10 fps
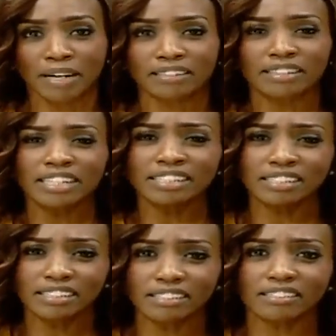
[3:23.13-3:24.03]
but
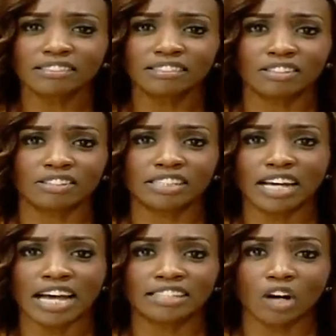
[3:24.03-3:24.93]
is still
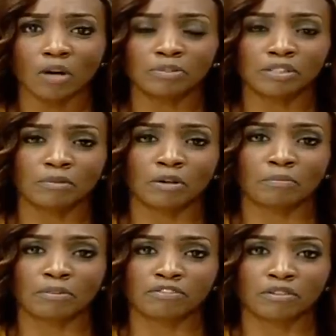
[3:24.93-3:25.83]
not at
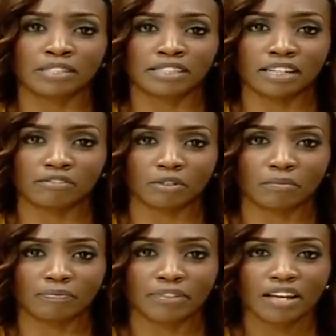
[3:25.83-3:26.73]
optimal performance level.